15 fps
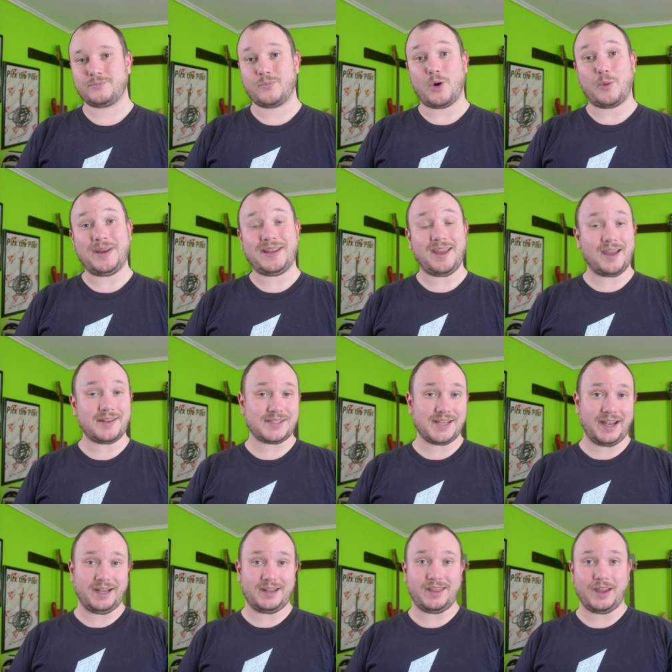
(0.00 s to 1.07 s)
Well, we can't
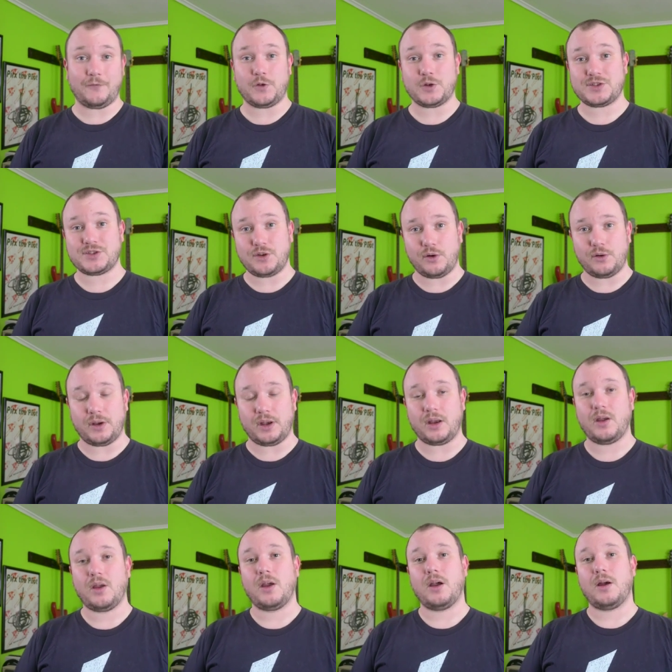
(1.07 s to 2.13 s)
say anything for certain,